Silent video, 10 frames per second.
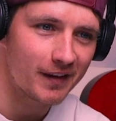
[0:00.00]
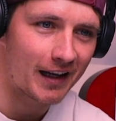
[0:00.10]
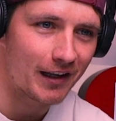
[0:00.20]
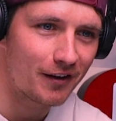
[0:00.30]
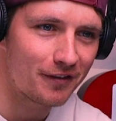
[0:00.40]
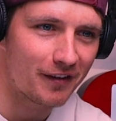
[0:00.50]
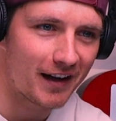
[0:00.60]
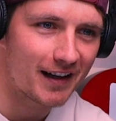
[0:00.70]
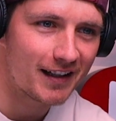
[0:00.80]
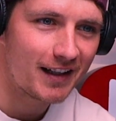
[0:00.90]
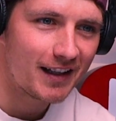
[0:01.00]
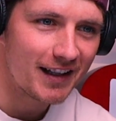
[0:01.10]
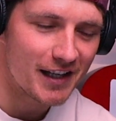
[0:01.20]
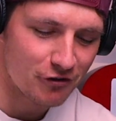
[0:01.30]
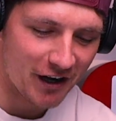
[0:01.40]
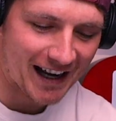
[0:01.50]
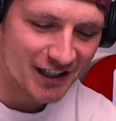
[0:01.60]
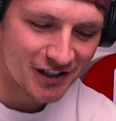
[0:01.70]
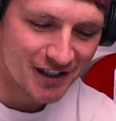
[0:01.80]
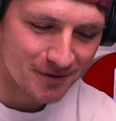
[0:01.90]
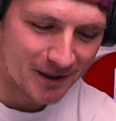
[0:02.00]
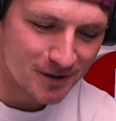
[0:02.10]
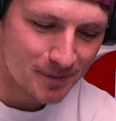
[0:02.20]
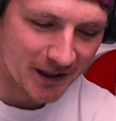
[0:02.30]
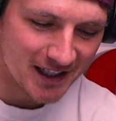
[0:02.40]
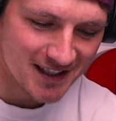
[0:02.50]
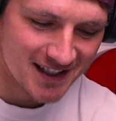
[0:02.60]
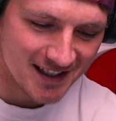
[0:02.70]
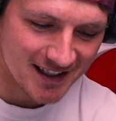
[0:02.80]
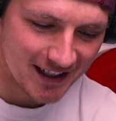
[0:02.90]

I love that. His reaction as well is priceless, isn't